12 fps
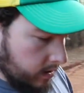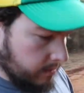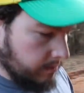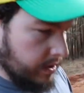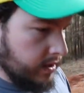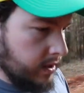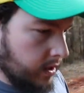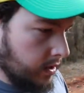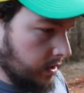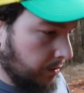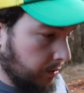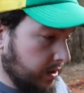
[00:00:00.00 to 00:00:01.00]
up.
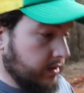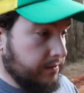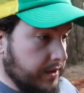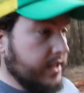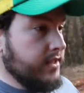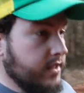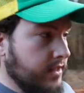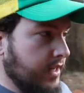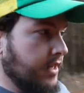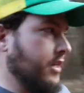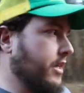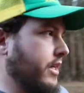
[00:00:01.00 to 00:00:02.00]
Uh, I went to visit
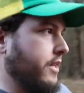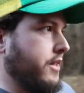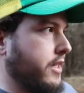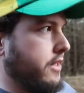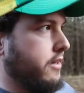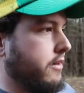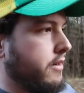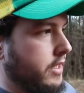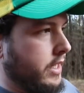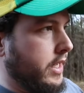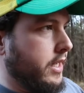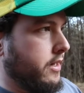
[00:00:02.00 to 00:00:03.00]
and then
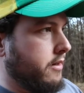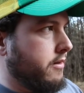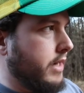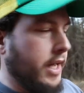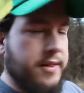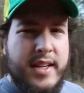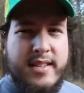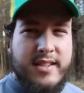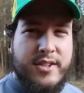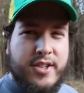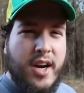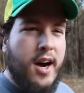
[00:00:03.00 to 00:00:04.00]
he had had this in
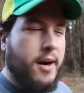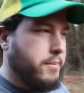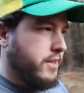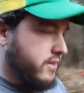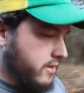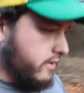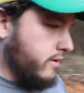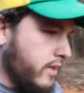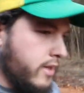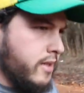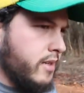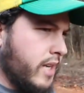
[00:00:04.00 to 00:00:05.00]
the shop. It's a
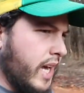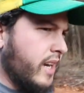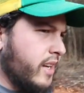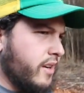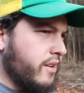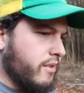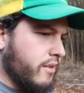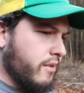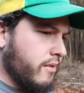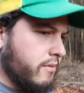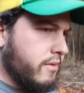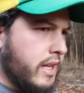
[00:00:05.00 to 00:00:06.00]
90
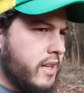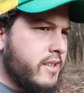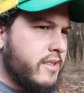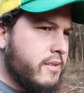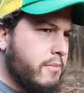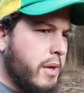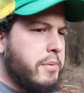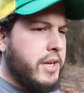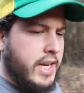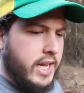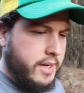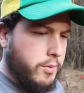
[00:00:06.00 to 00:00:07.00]
or I think maybe a
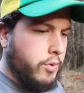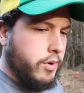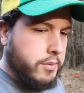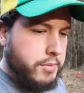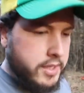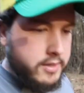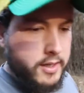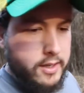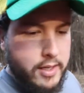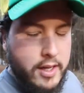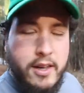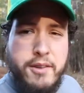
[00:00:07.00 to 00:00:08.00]
91, but it's a
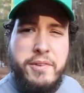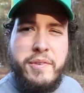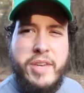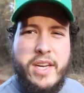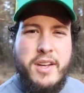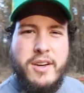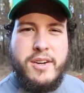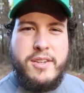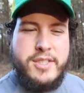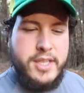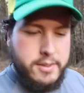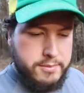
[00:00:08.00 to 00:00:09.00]
1500
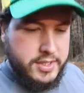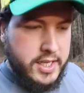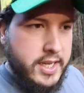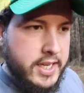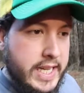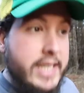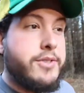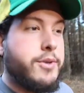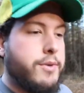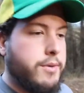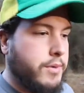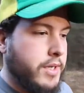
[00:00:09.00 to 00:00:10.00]
GMC
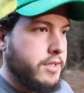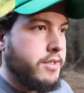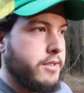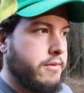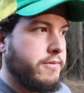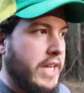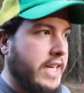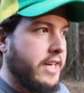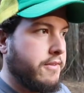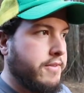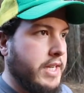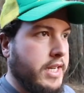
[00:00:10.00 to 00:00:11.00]
diesel, which finding
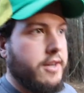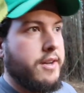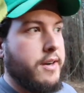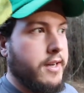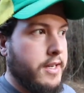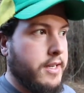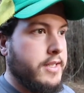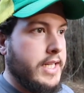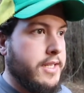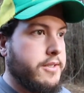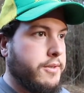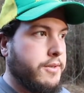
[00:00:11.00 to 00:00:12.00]
a 1500 in a
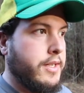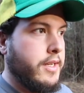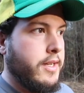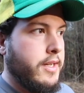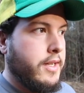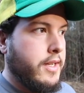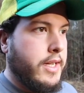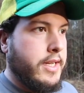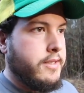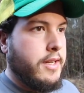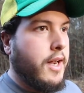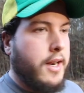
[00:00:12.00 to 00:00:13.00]
diesel
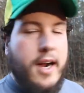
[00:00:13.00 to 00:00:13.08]
is not